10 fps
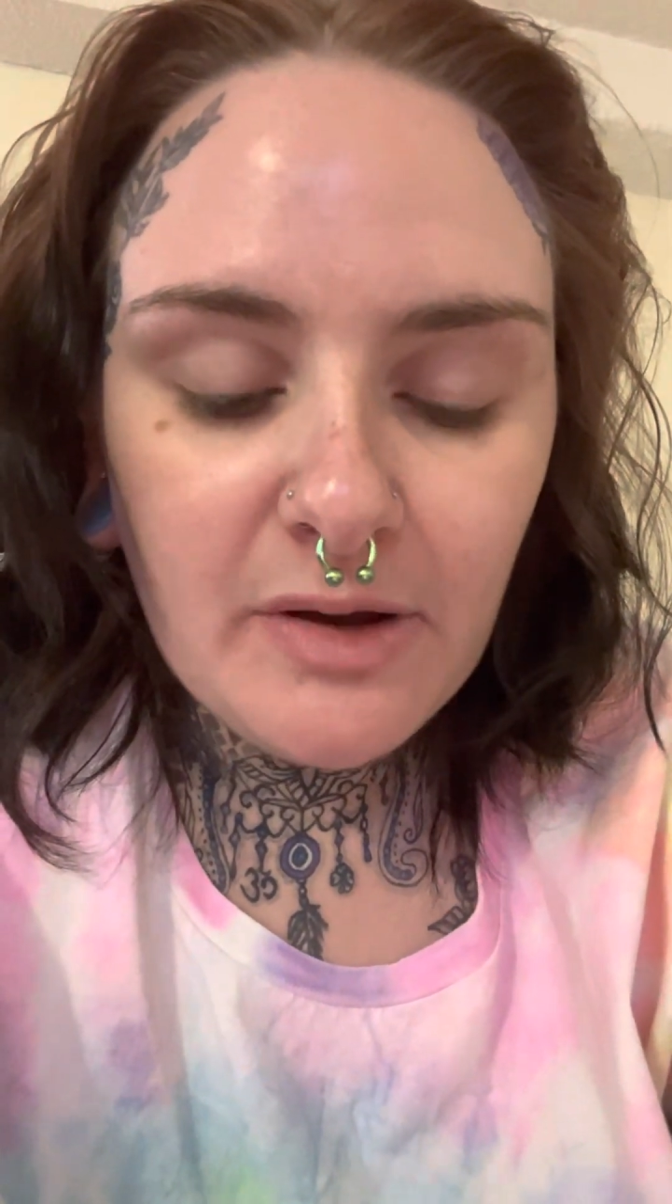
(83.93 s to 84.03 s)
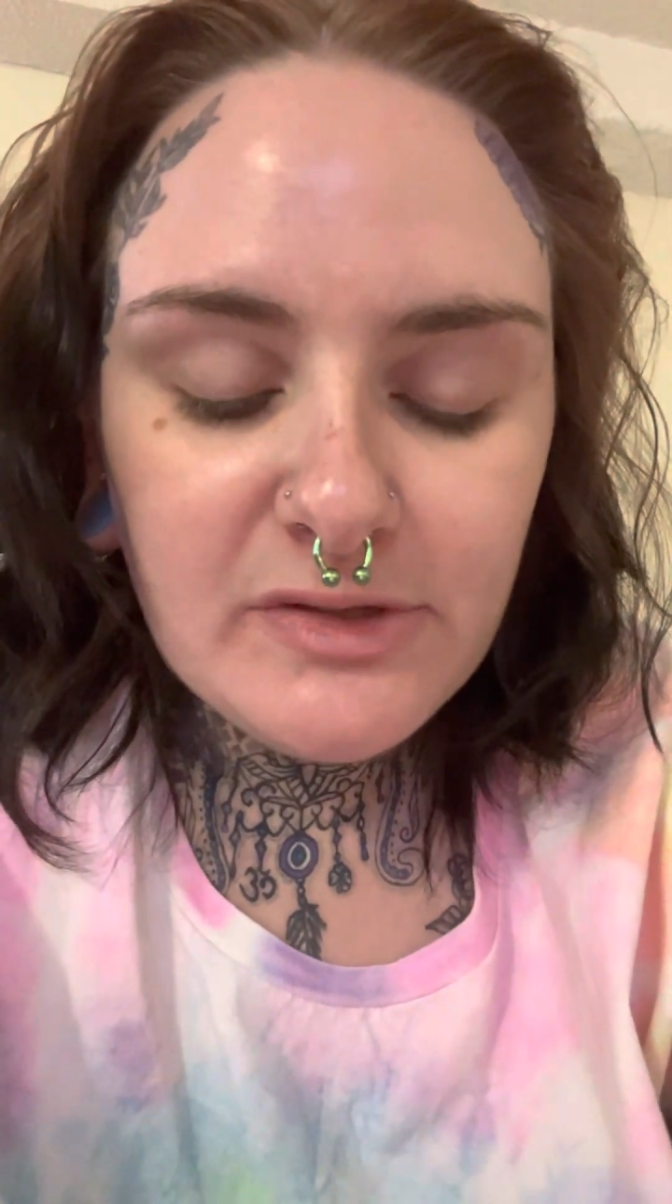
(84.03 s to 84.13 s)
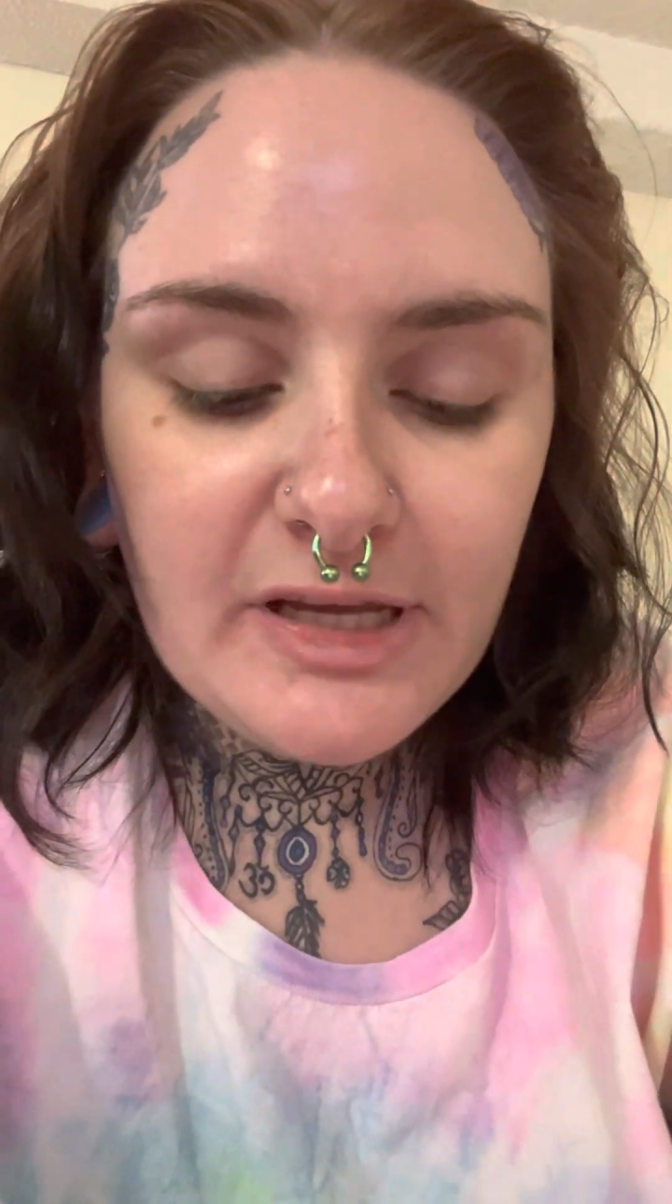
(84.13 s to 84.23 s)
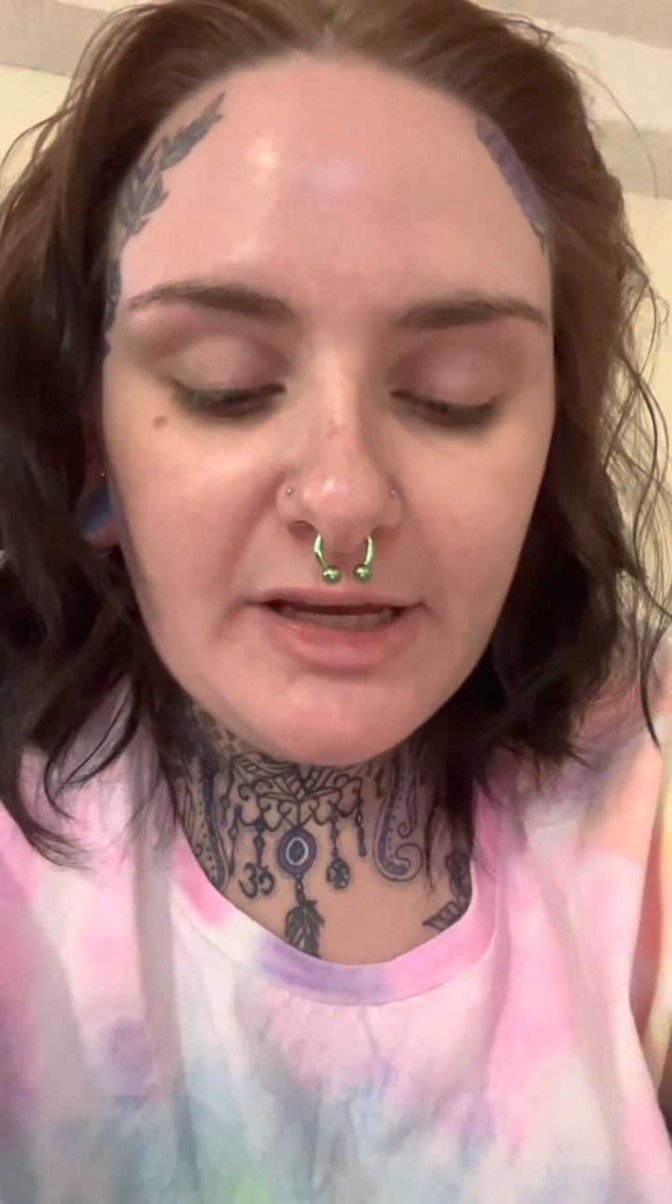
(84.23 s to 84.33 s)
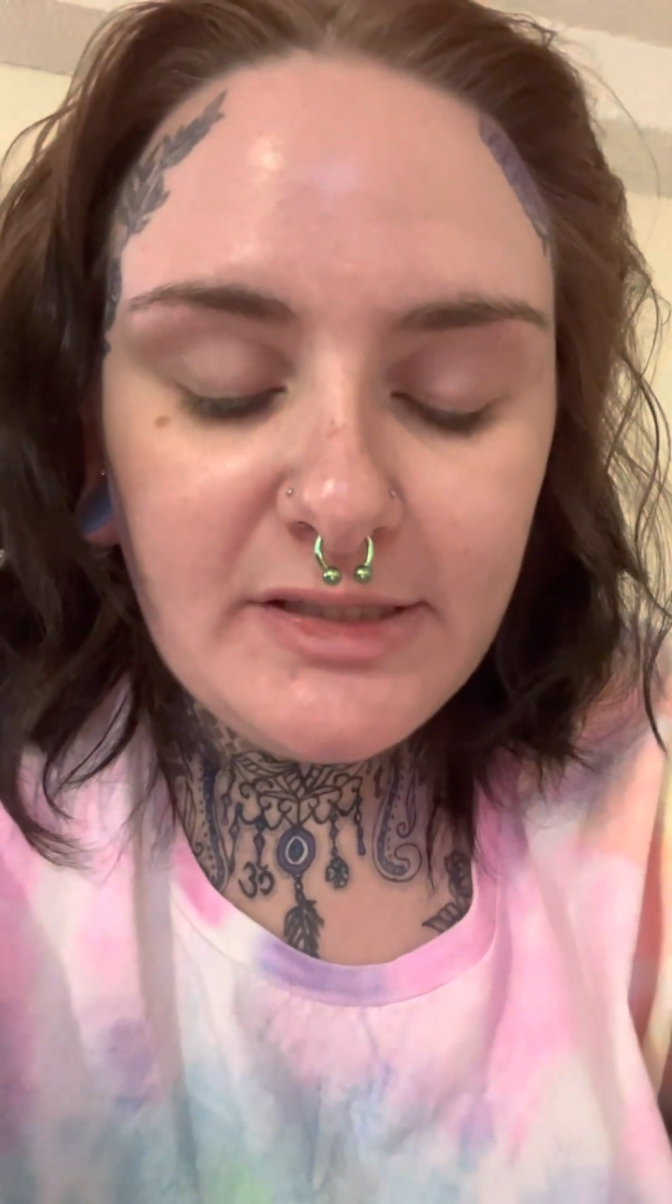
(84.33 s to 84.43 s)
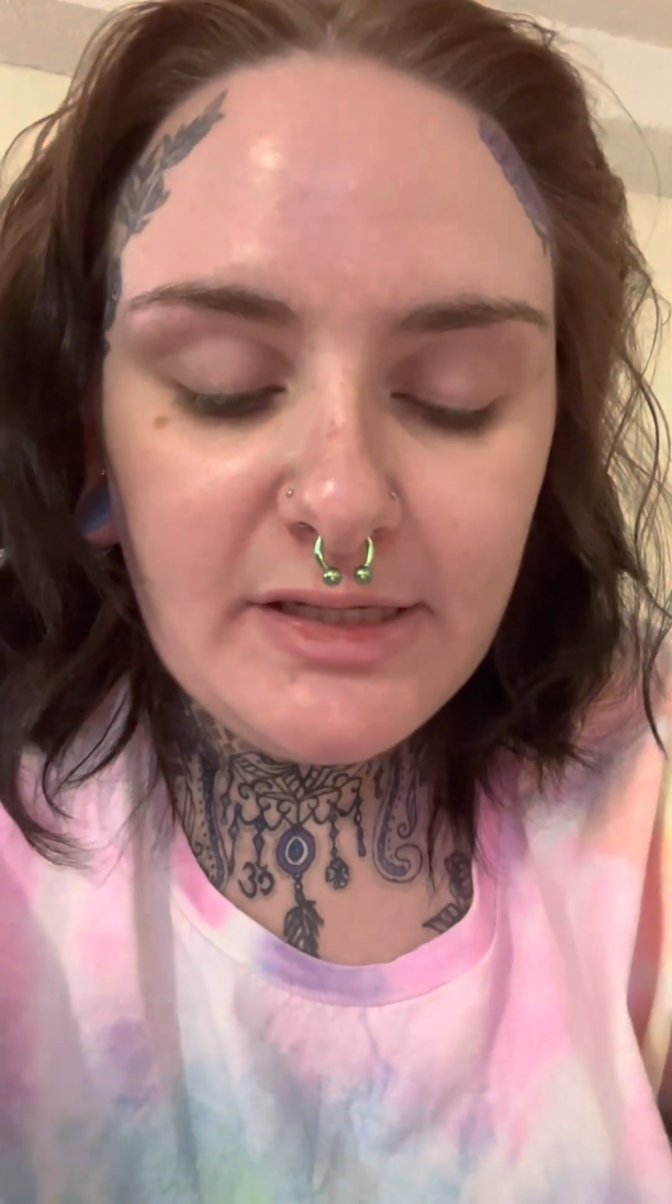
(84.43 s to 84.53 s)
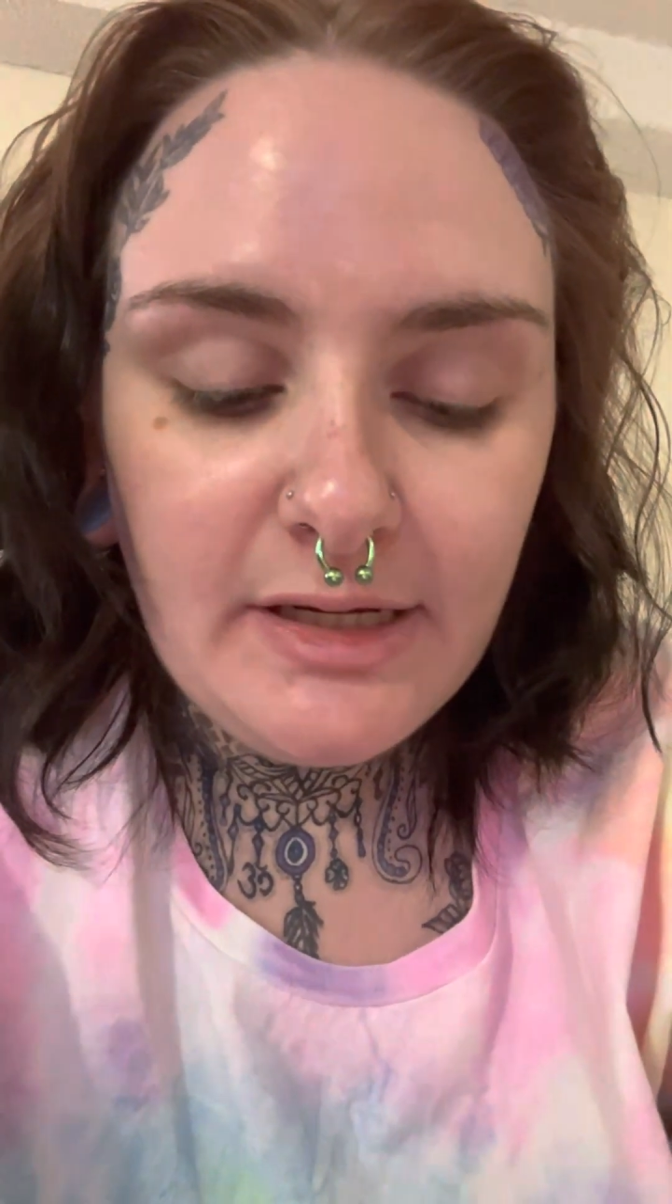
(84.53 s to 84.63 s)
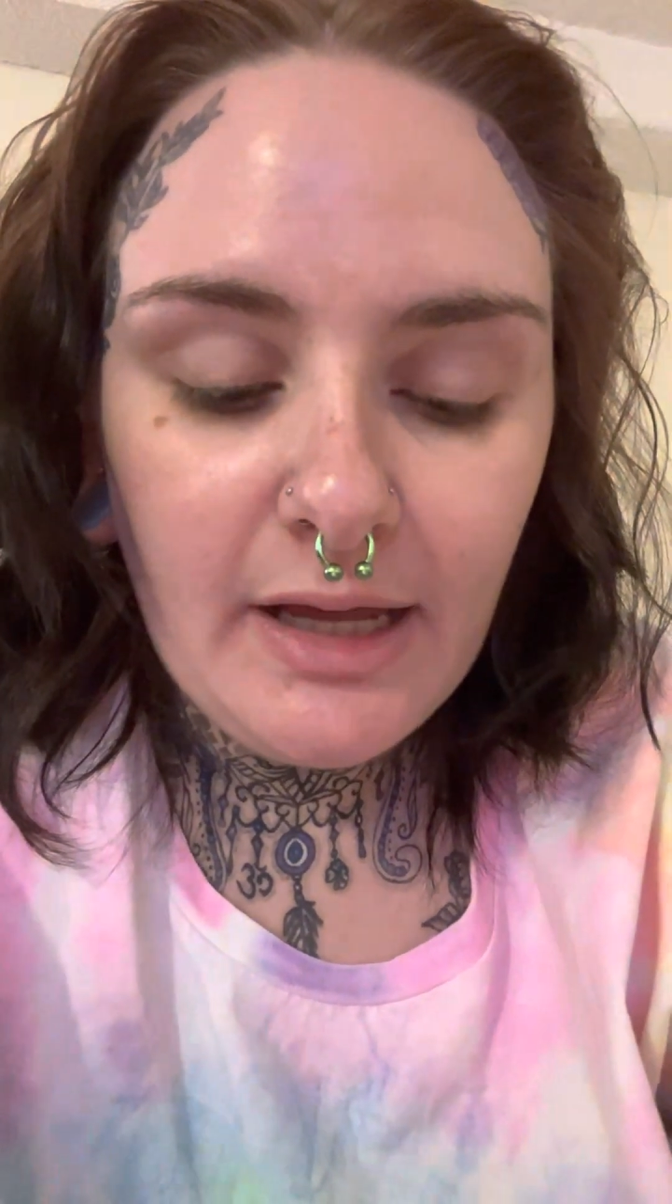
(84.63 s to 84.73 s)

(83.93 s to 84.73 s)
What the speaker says: was 18,